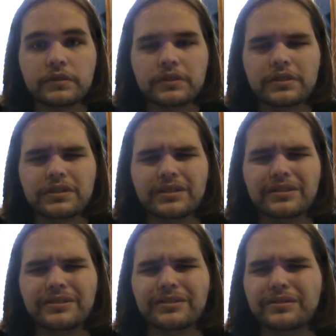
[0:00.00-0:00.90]

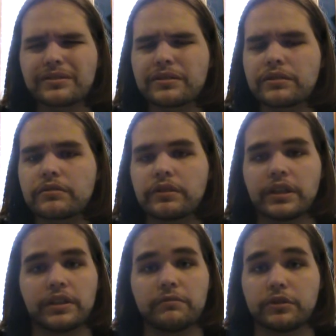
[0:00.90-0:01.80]
So
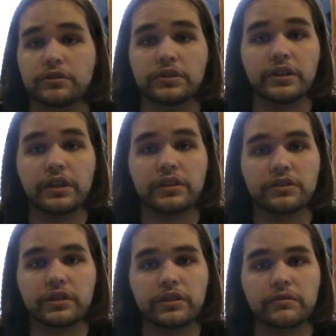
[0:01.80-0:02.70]
yeah, I'll see you guys
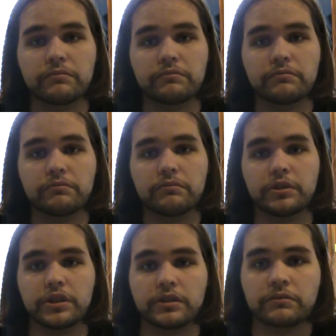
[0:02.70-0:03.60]
later.
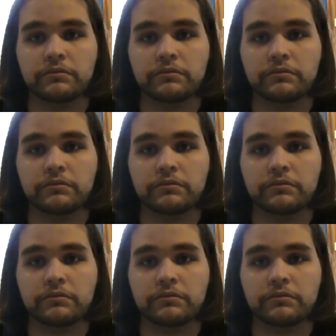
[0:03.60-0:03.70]
Bye.